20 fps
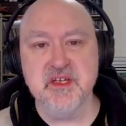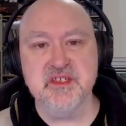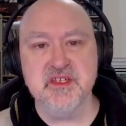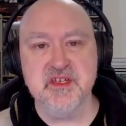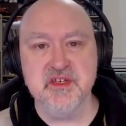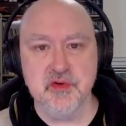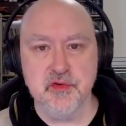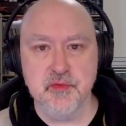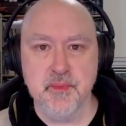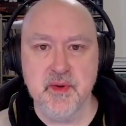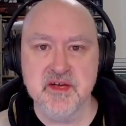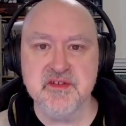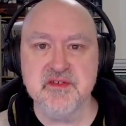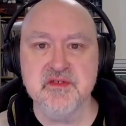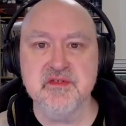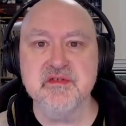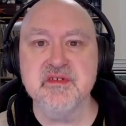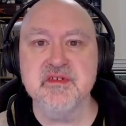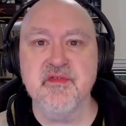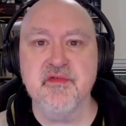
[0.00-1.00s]
to do
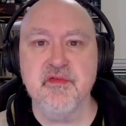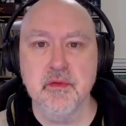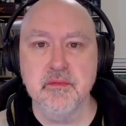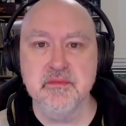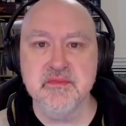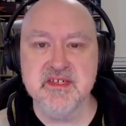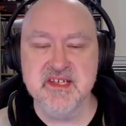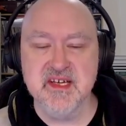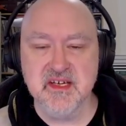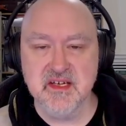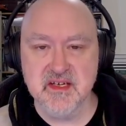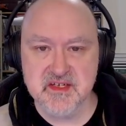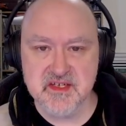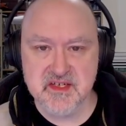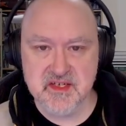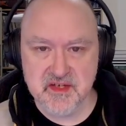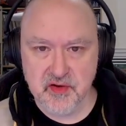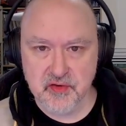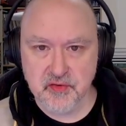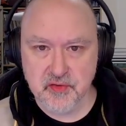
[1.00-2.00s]
puzzles from Cygnet
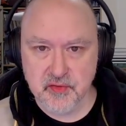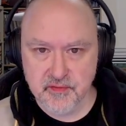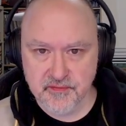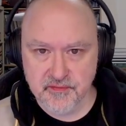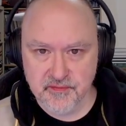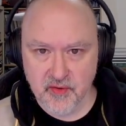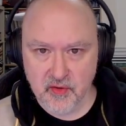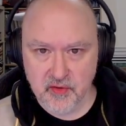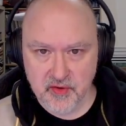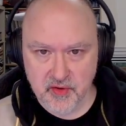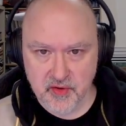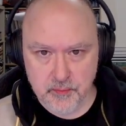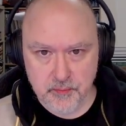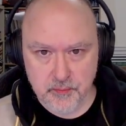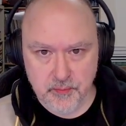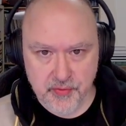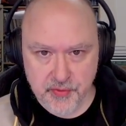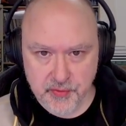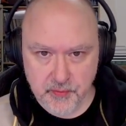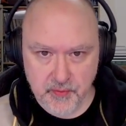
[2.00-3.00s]
Sudoku
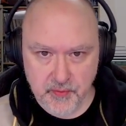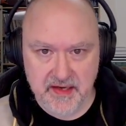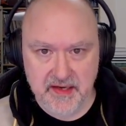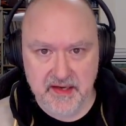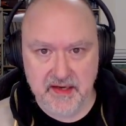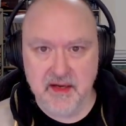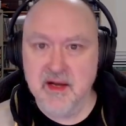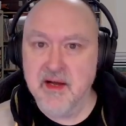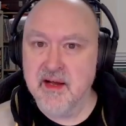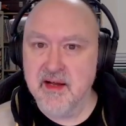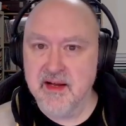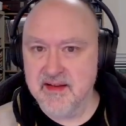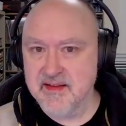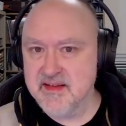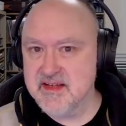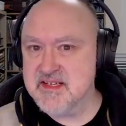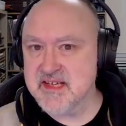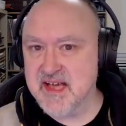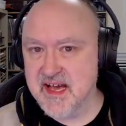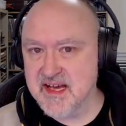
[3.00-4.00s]
Volume three. In
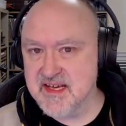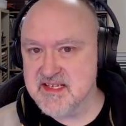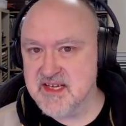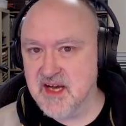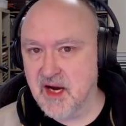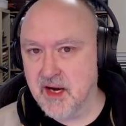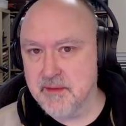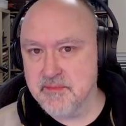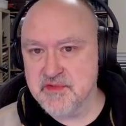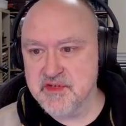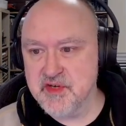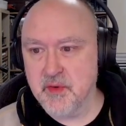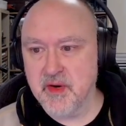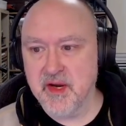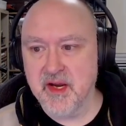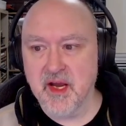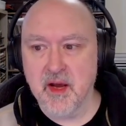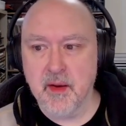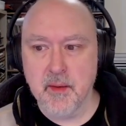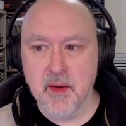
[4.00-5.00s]
this case, I'm
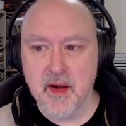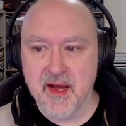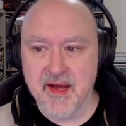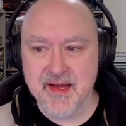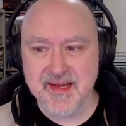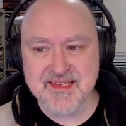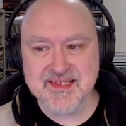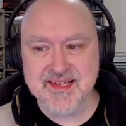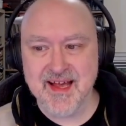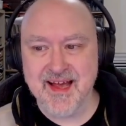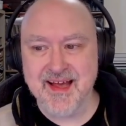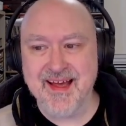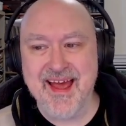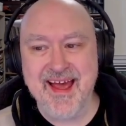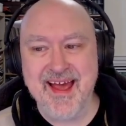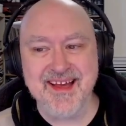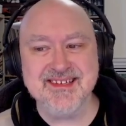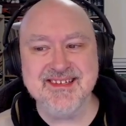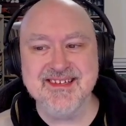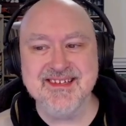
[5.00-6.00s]
doing X,
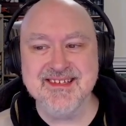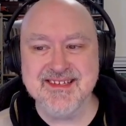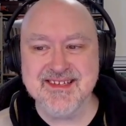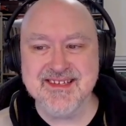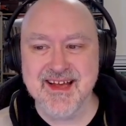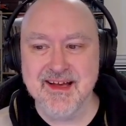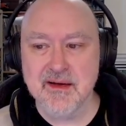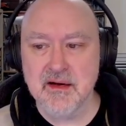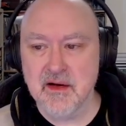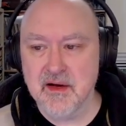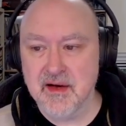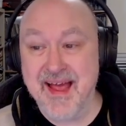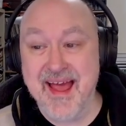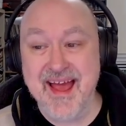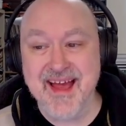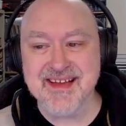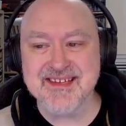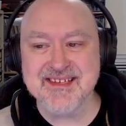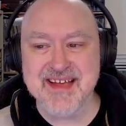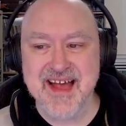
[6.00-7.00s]
X's, uh,
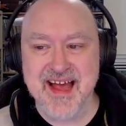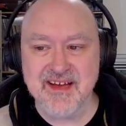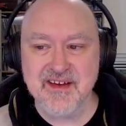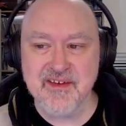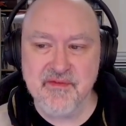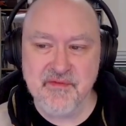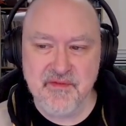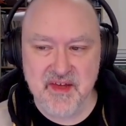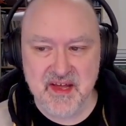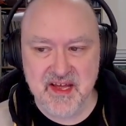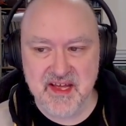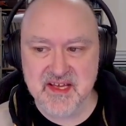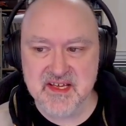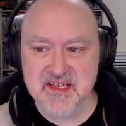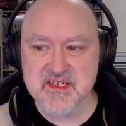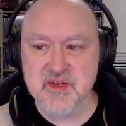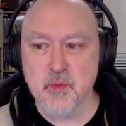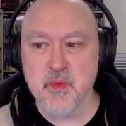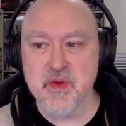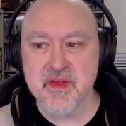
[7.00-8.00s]
X and
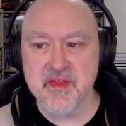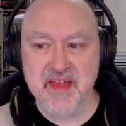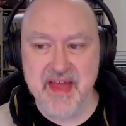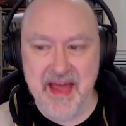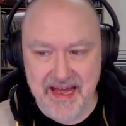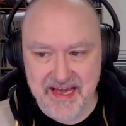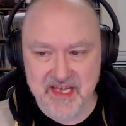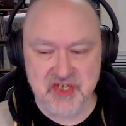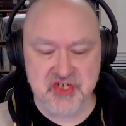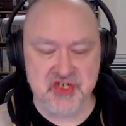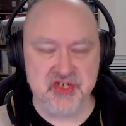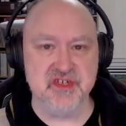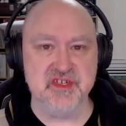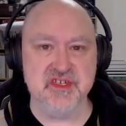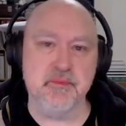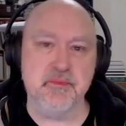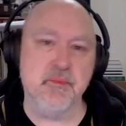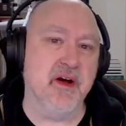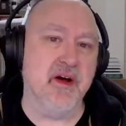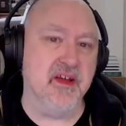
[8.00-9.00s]
V's with
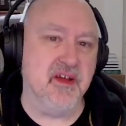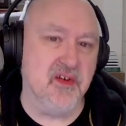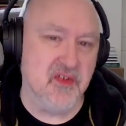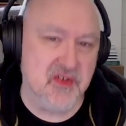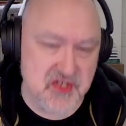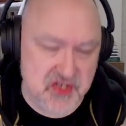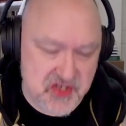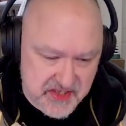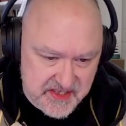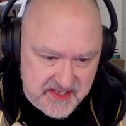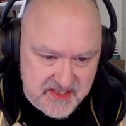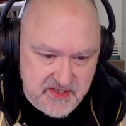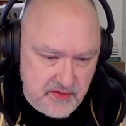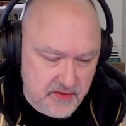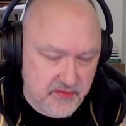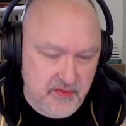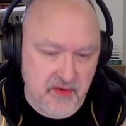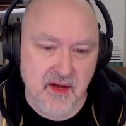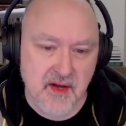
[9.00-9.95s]
Cages by Conejito.